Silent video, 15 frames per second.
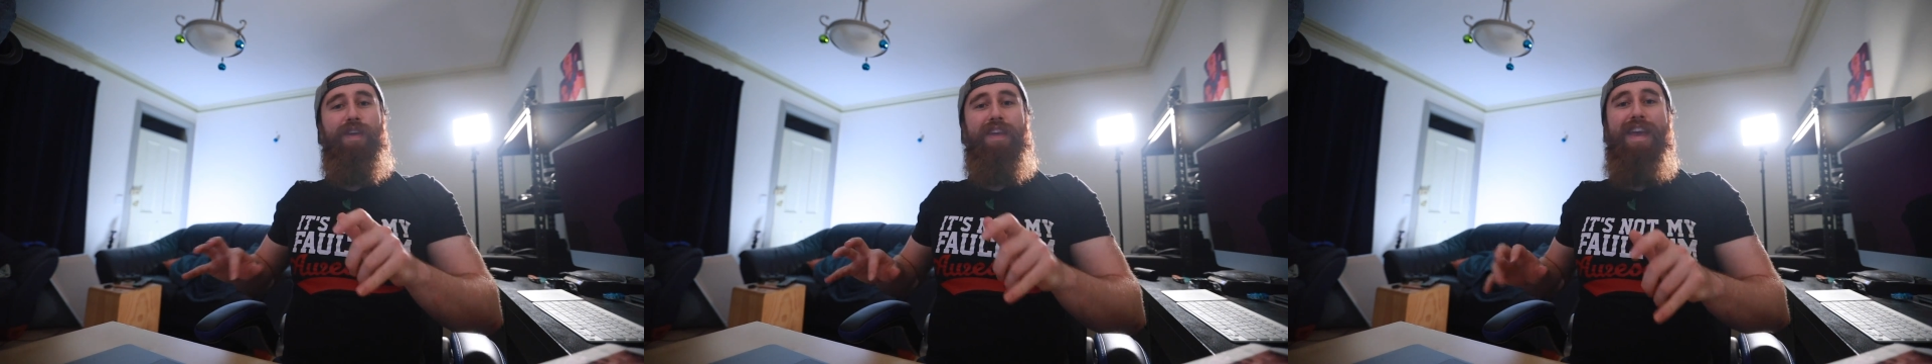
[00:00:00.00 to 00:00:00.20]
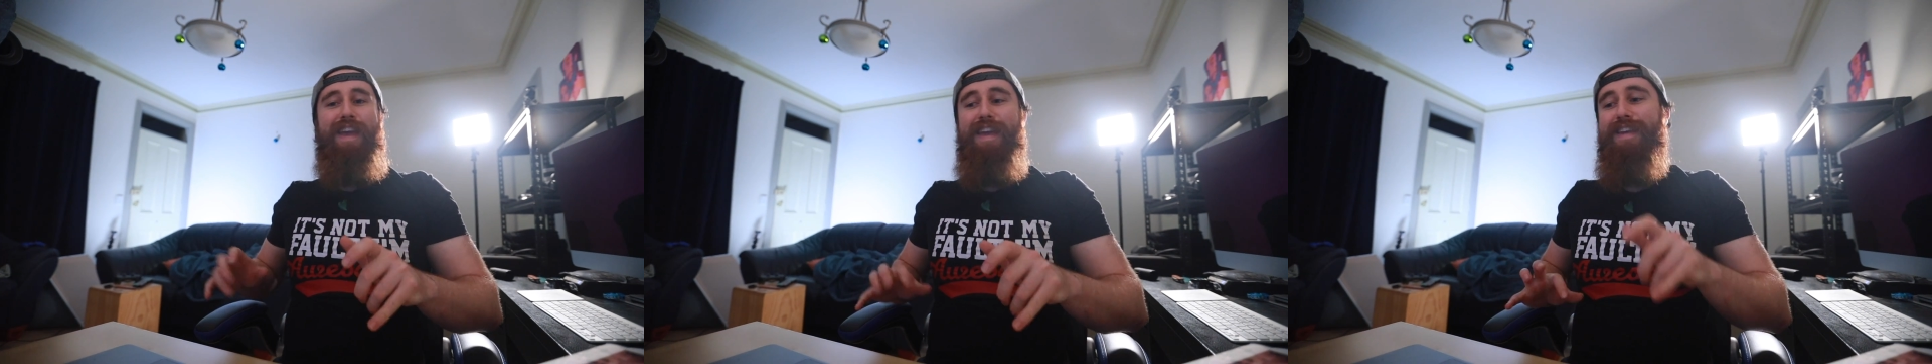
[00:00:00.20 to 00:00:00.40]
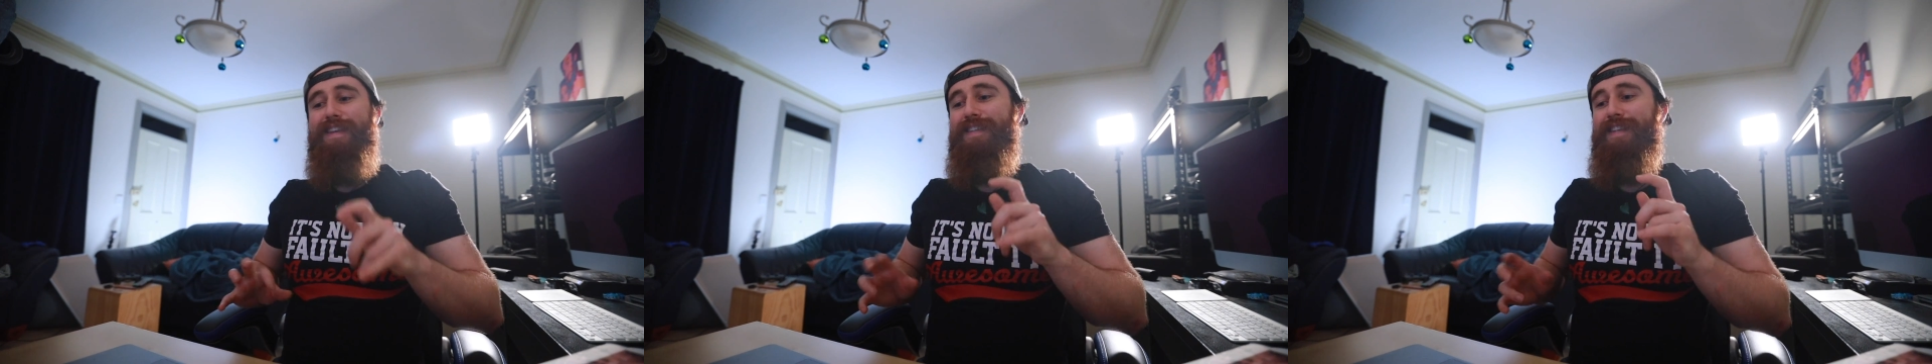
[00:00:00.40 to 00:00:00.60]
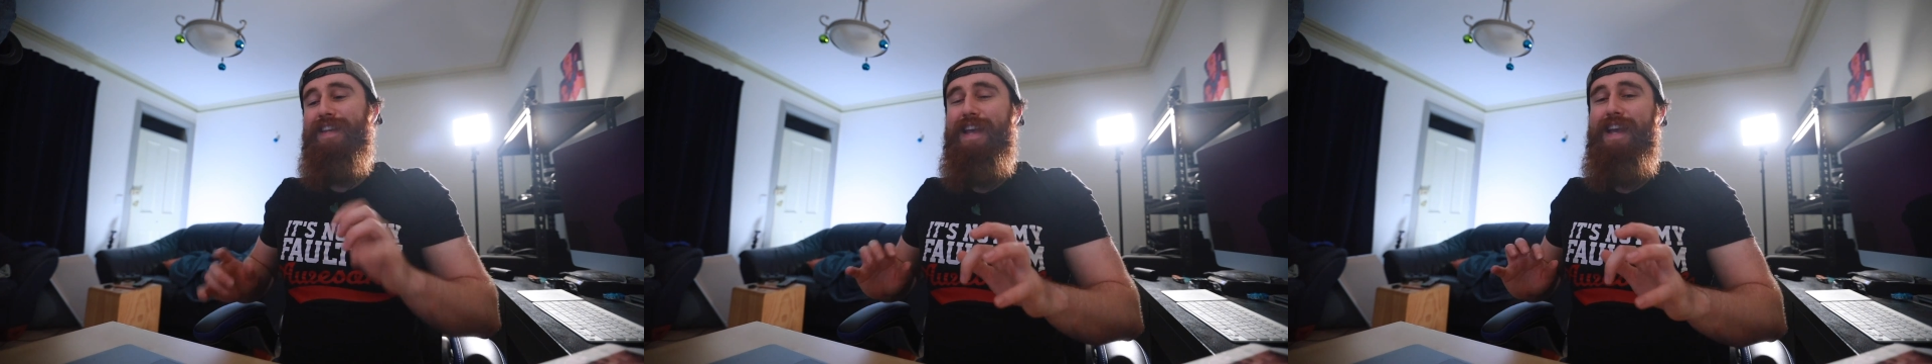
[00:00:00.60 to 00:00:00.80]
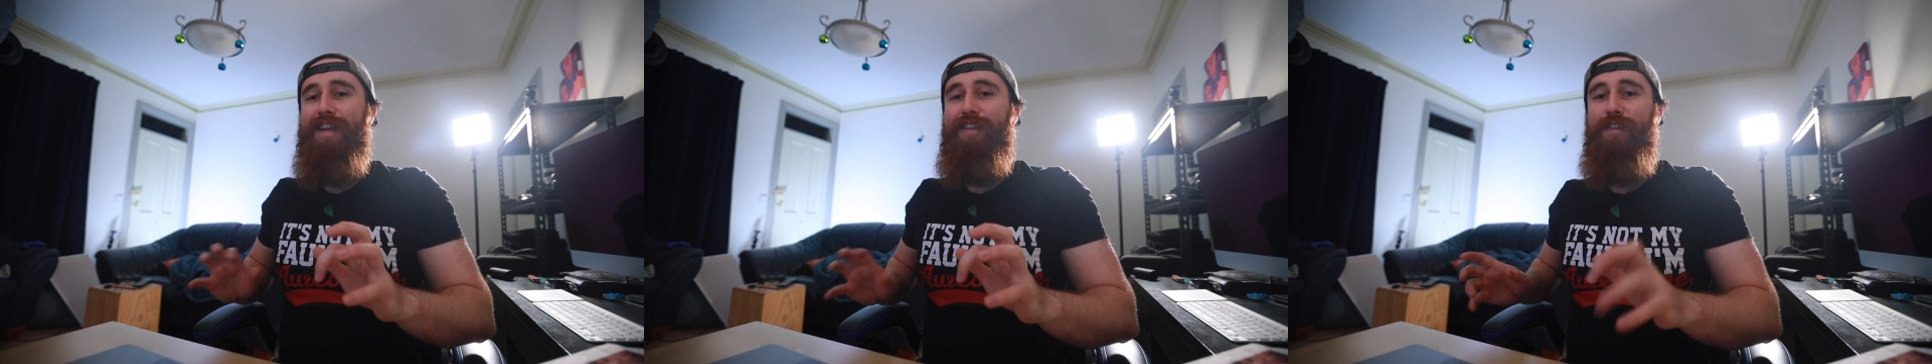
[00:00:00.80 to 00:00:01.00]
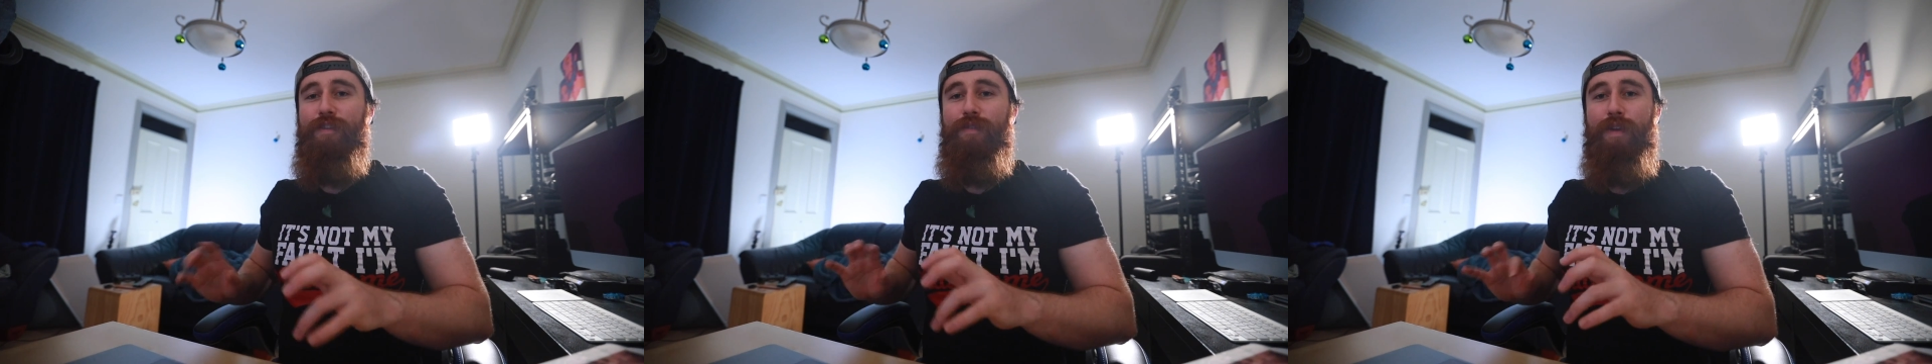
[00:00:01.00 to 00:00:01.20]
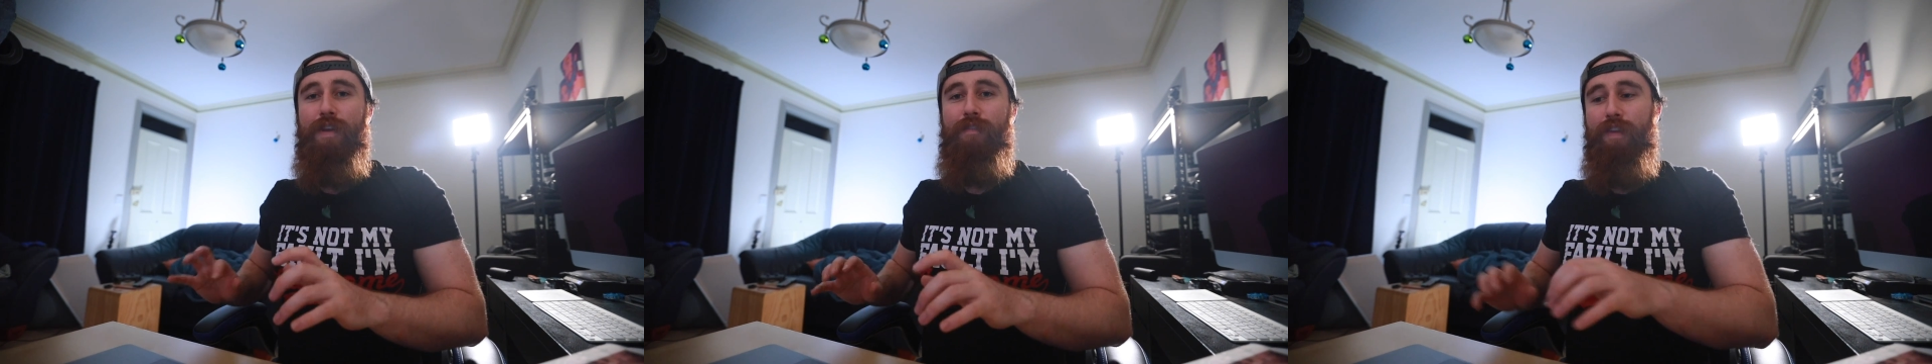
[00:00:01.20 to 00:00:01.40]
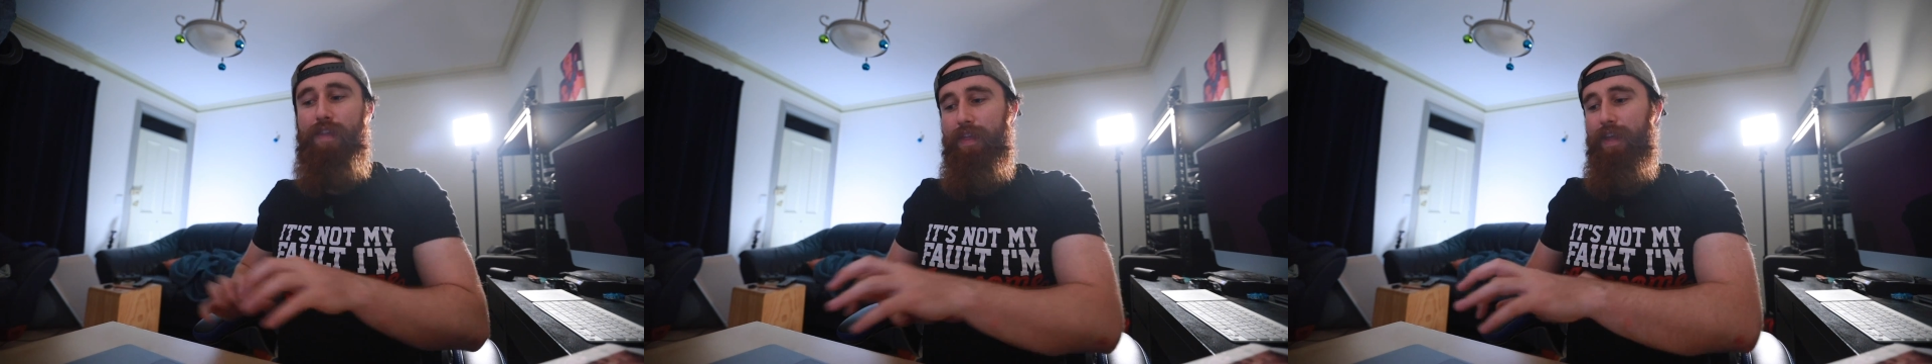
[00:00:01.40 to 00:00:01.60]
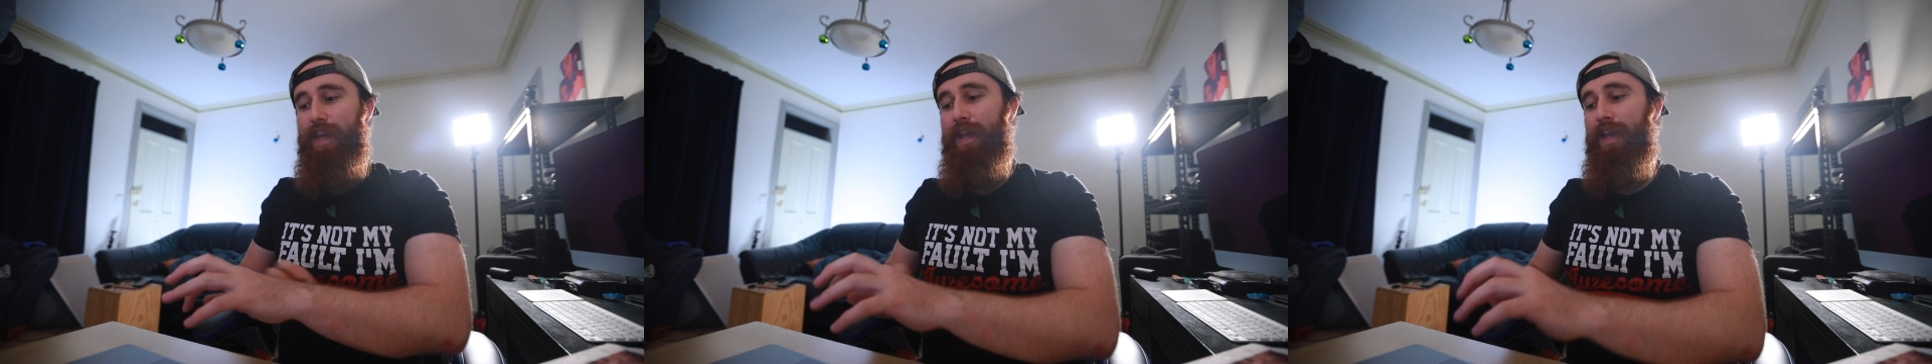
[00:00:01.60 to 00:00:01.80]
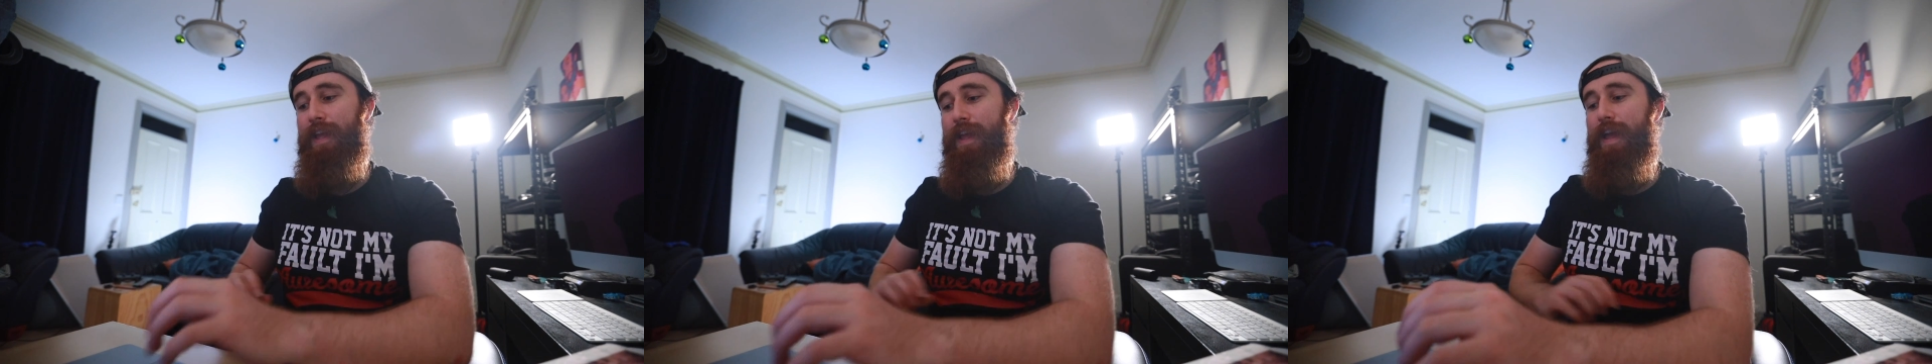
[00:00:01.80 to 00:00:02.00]
the keys and how to do
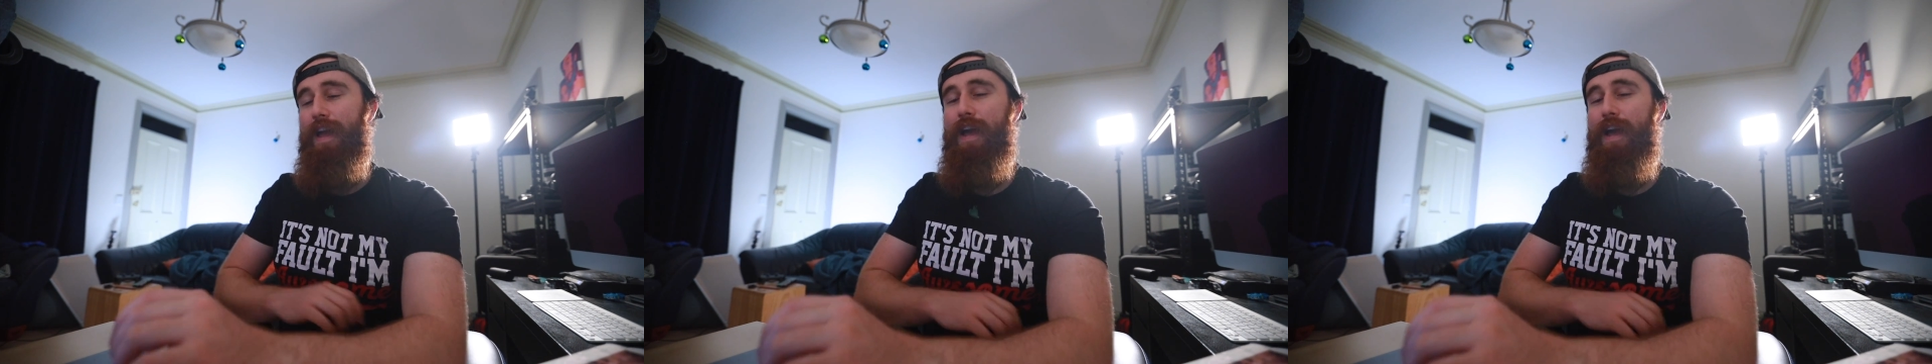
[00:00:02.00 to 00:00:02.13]
everything.